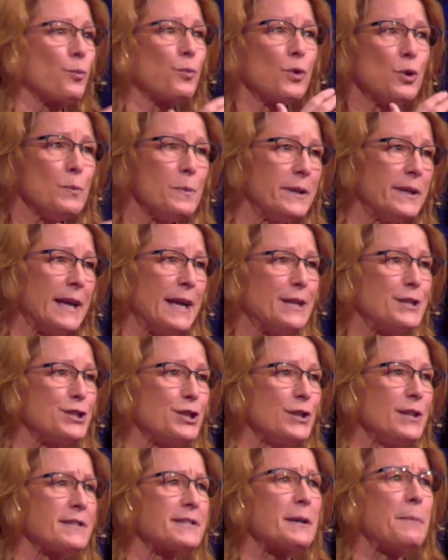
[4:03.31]

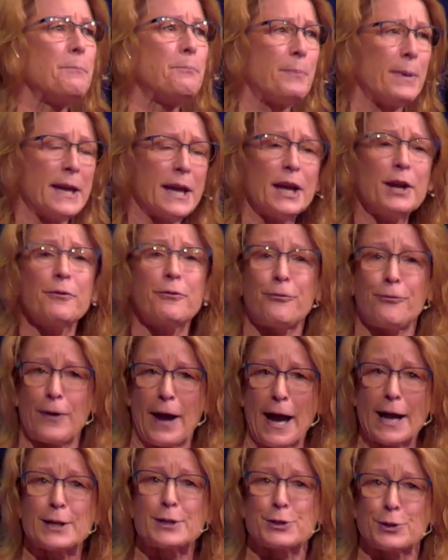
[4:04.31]
rumination is a big
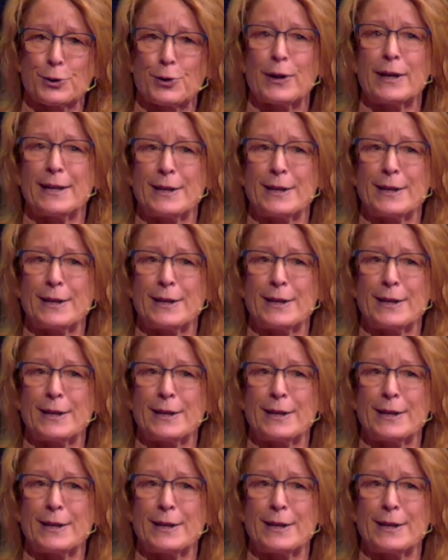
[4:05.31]
factor